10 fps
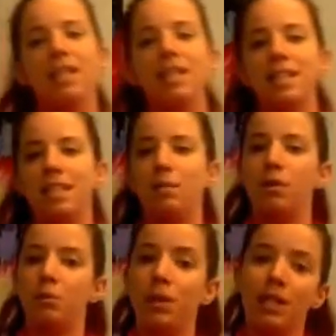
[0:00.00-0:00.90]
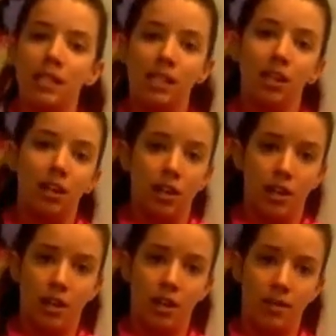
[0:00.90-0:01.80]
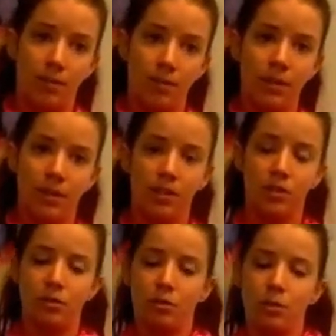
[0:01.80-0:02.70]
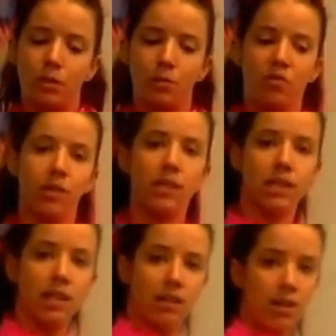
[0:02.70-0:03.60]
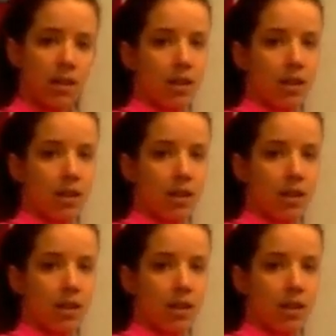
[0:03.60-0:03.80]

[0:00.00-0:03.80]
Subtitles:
easy, but it'll be easier to put the movements together